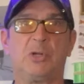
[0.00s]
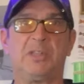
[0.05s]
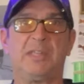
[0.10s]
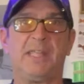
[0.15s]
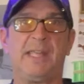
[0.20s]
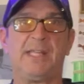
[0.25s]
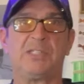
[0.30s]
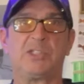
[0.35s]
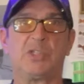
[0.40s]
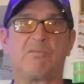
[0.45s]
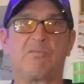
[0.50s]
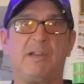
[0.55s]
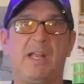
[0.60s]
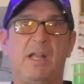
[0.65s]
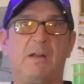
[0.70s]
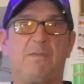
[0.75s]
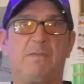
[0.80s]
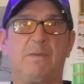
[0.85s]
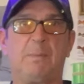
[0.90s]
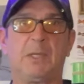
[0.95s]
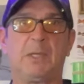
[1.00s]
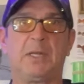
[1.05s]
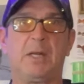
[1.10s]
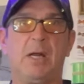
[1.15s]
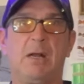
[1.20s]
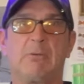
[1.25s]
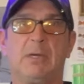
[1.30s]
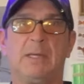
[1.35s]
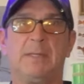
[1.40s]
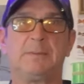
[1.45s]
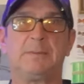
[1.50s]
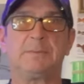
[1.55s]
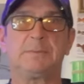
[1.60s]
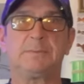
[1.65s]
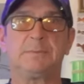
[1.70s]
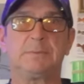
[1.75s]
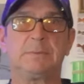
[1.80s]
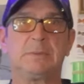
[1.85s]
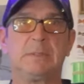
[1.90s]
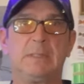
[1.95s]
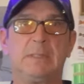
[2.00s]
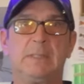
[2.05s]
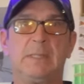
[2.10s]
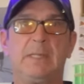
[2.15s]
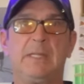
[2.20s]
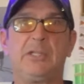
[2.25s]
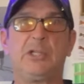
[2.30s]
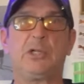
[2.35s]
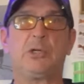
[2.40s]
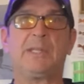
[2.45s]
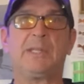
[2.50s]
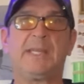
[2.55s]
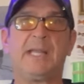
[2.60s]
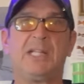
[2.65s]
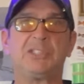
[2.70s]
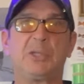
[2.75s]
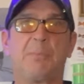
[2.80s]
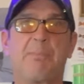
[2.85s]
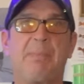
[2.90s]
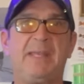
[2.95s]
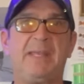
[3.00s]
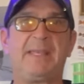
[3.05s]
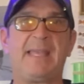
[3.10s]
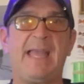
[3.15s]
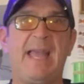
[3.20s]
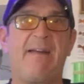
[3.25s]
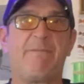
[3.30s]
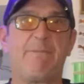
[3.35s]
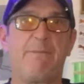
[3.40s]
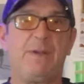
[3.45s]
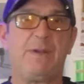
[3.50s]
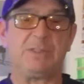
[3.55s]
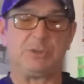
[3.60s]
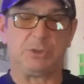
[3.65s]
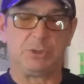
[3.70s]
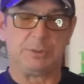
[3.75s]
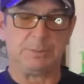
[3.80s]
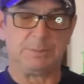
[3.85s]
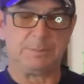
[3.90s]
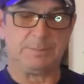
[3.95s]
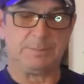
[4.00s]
to dance around from the current. And you're going to catch a big catfish.